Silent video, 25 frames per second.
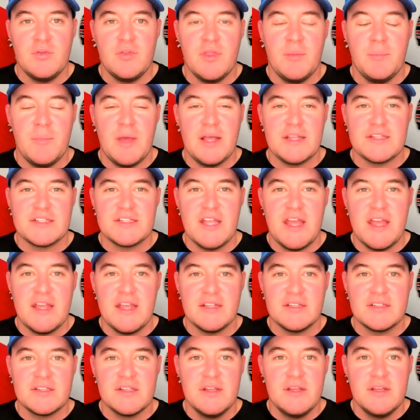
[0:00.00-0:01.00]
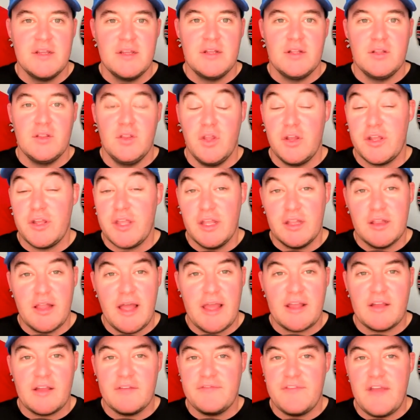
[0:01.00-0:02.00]
The Mustangs looking
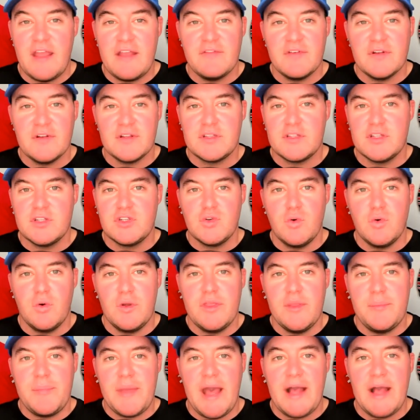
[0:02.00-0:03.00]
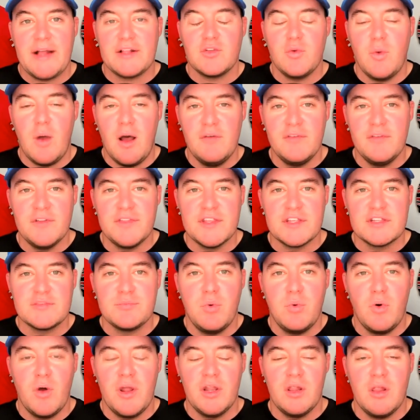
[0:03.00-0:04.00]
like a favorite to join the Pac twelve at this
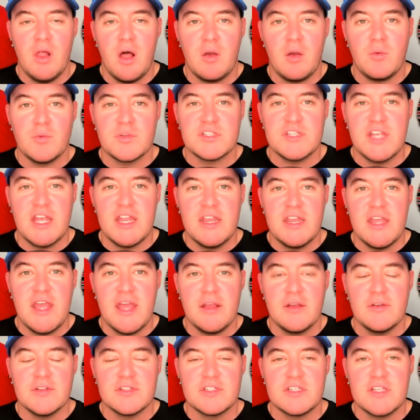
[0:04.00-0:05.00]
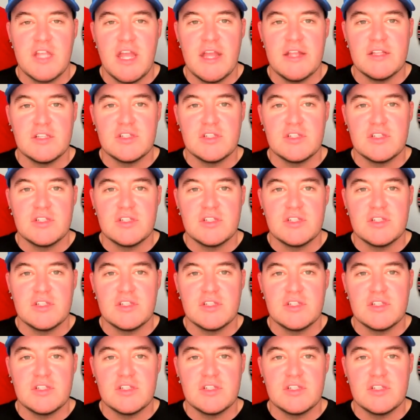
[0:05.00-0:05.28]
point, along with San Diego State.